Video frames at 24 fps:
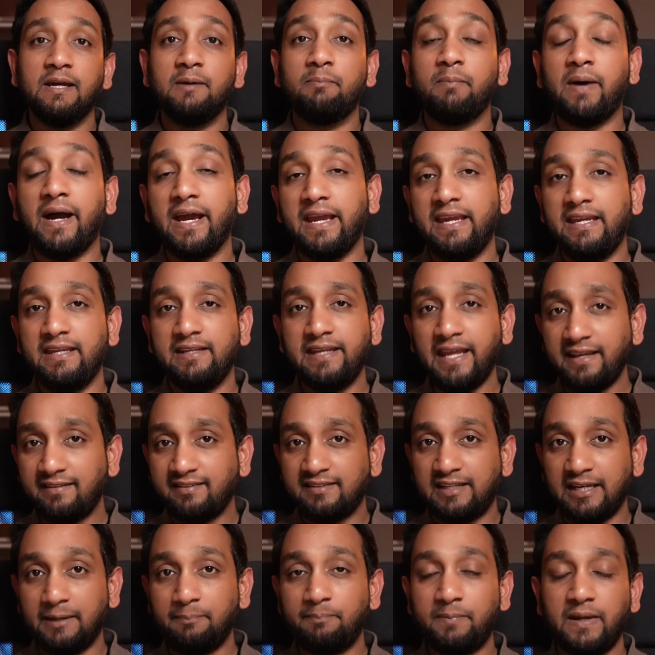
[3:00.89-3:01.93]
My
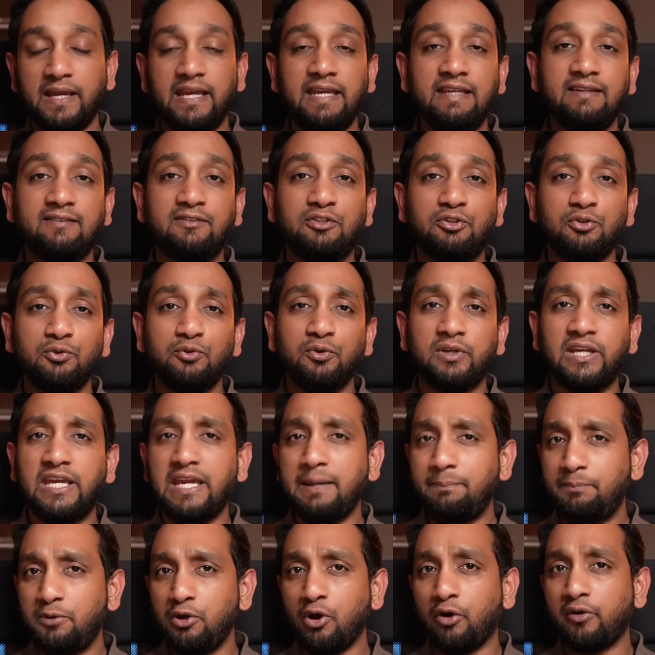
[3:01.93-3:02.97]
next tip is to
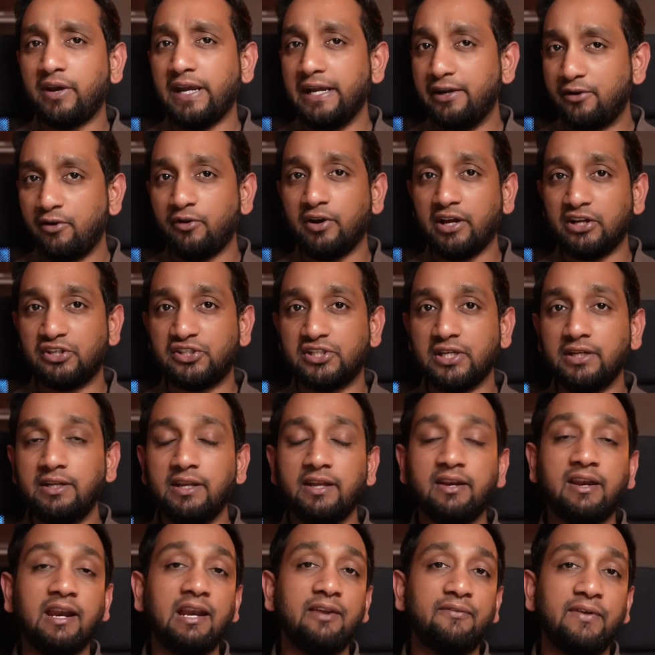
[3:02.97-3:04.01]
keep your introduction
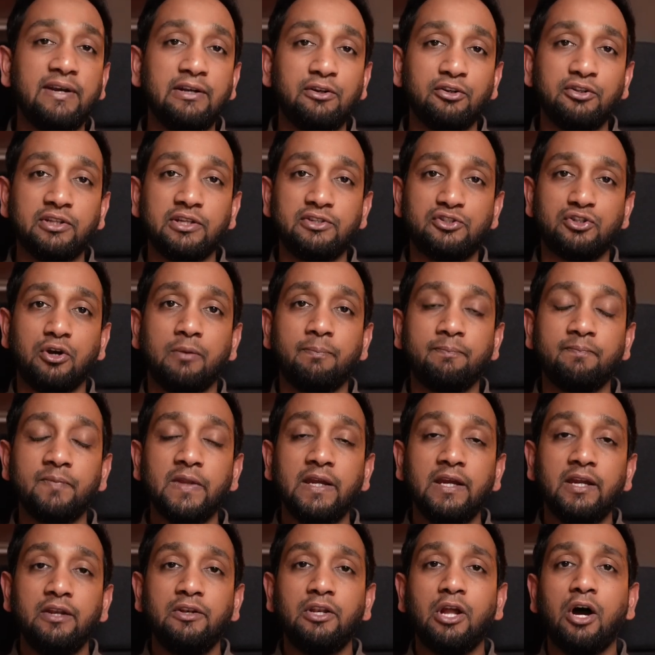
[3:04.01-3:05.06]
relevant to the job.
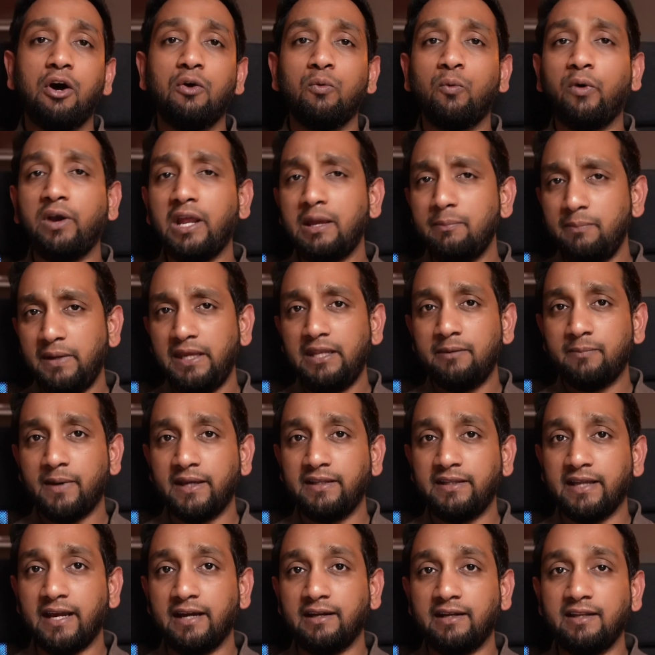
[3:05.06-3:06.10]
Now, what I mean
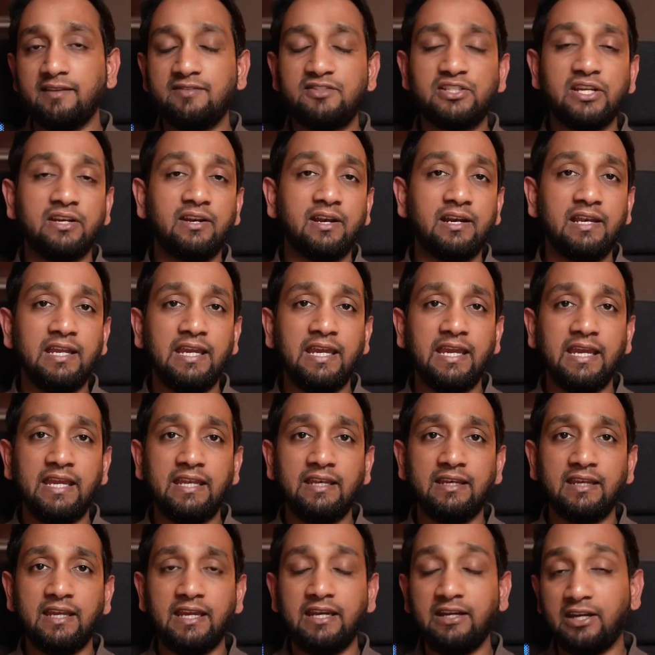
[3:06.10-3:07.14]
by that is, generally
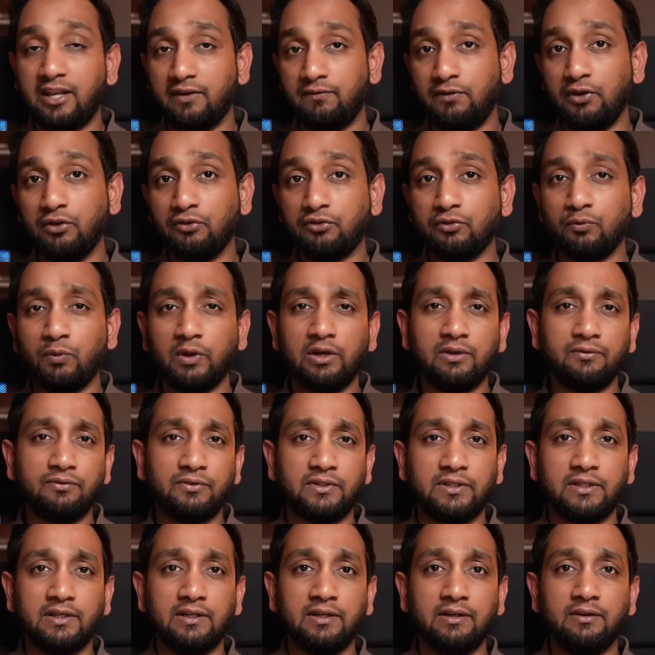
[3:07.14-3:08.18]
in interviews, one of
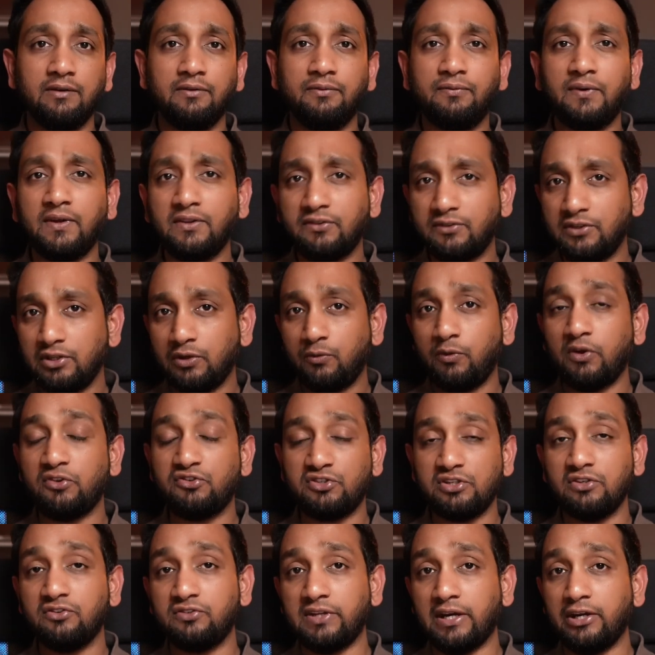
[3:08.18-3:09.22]
the first
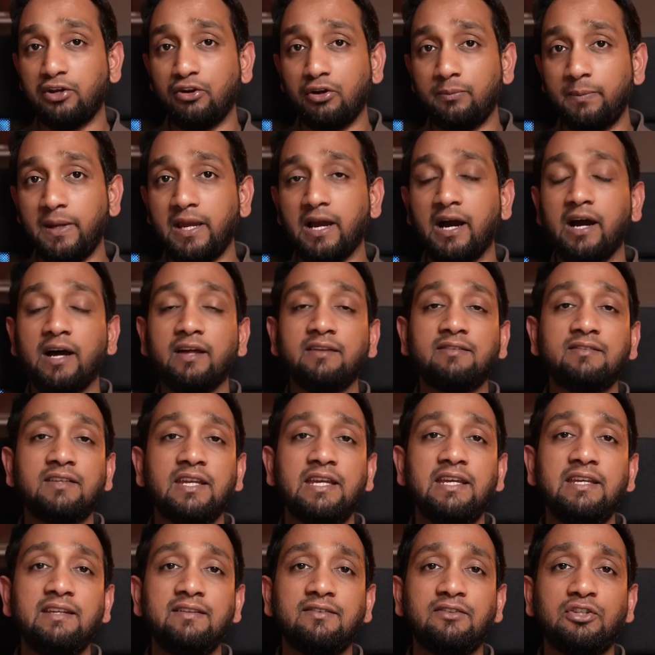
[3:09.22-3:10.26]
questions that you'll be asked
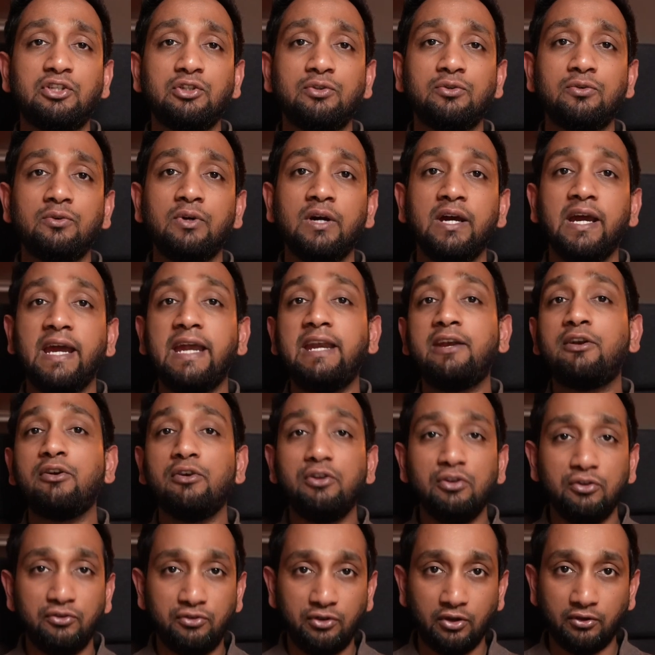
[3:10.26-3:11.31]
is to
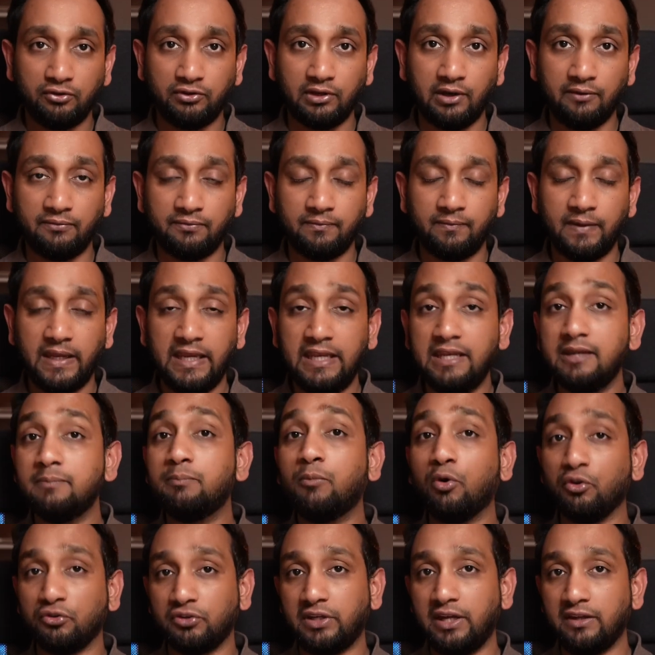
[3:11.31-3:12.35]
introduce yourself in
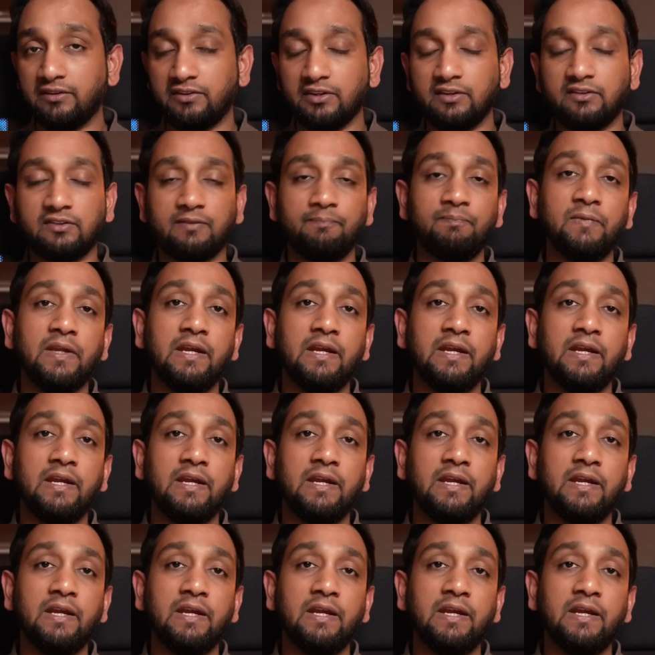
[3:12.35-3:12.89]
most cases.